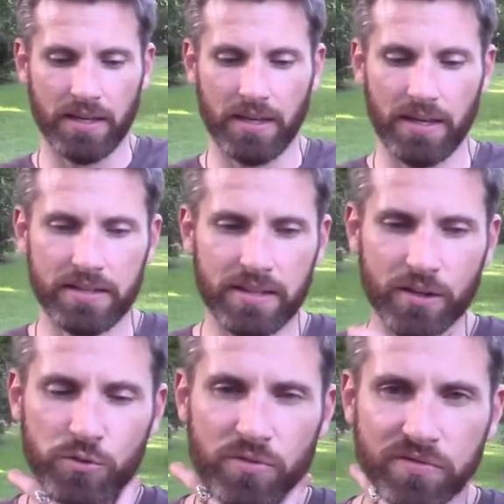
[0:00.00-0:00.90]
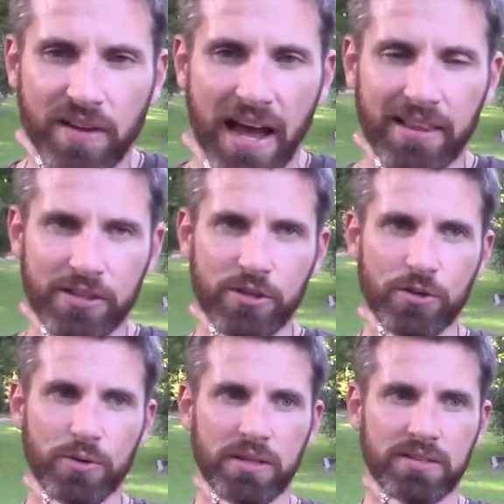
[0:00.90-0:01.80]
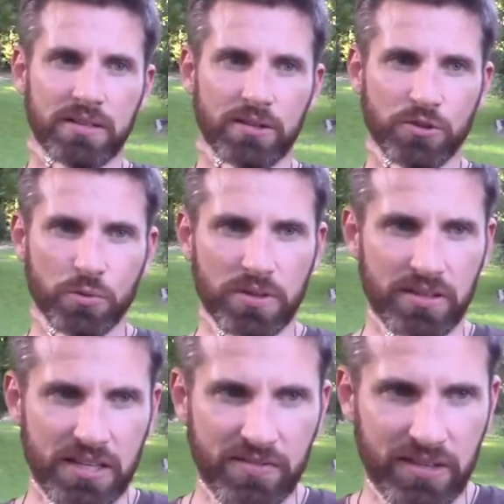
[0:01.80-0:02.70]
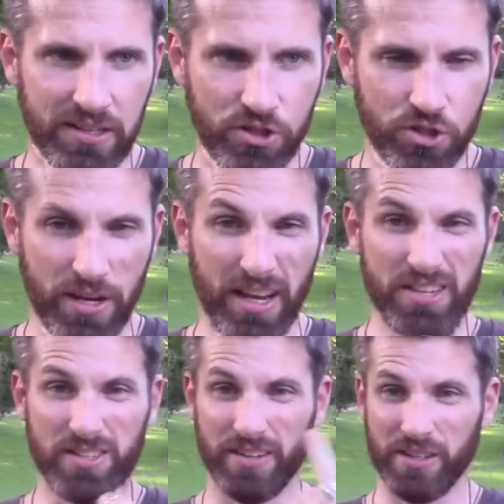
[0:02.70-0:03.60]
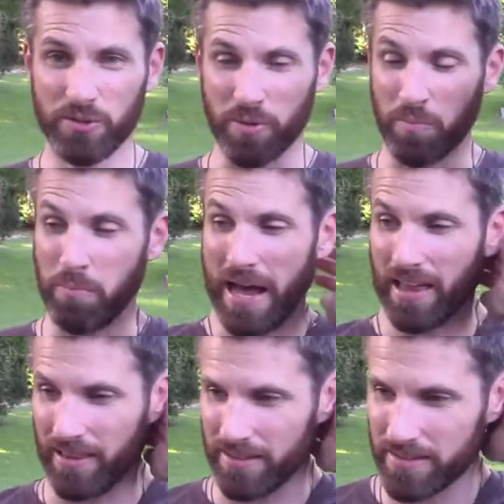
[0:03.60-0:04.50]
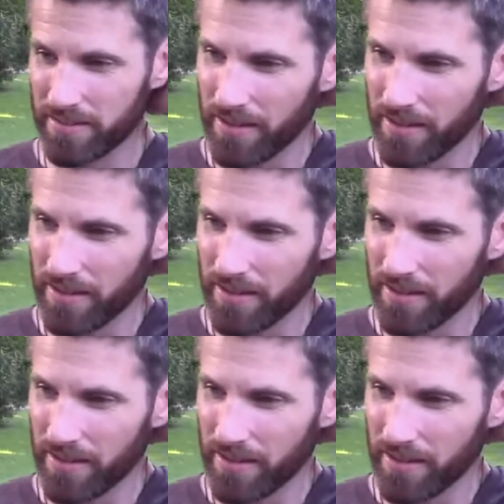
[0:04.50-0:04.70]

it deals with value, it deals with an even exchange, and it deals with balance.